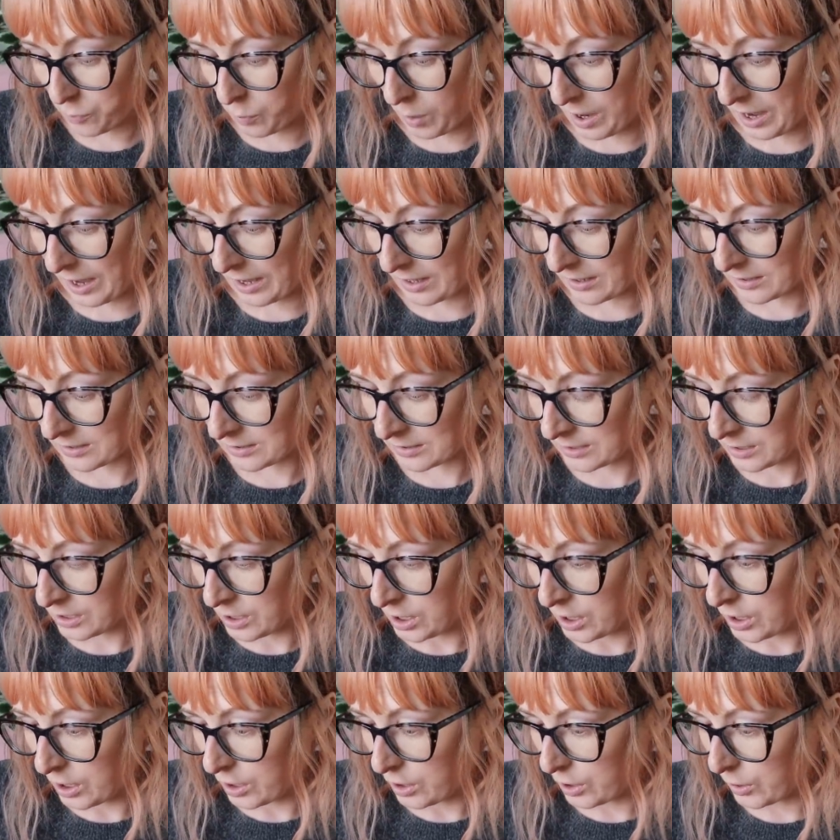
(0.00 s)
well.
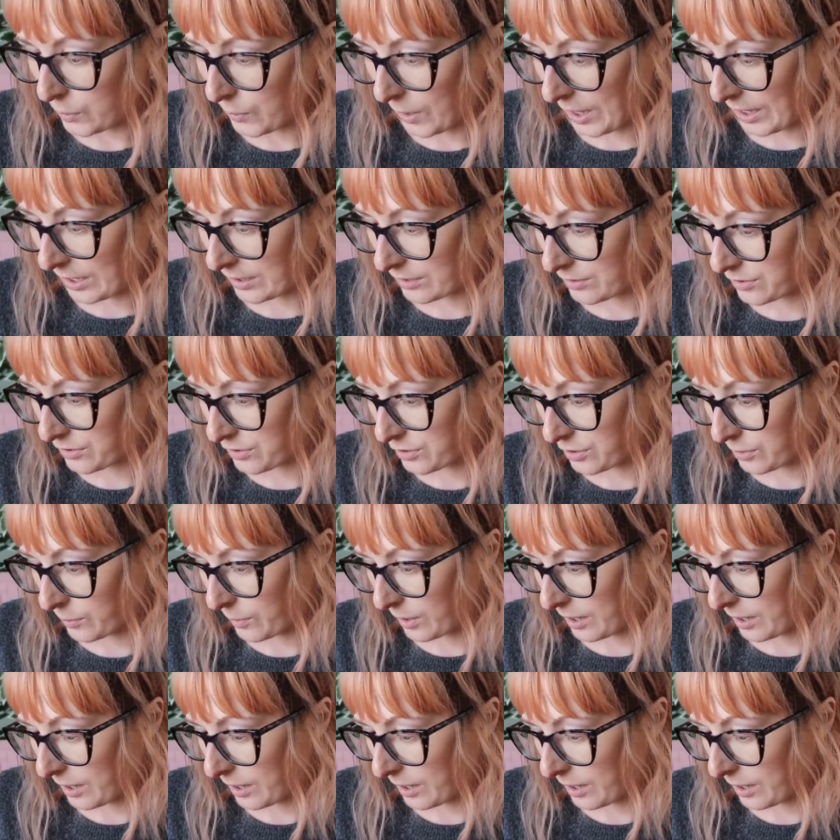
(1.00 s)
Who else do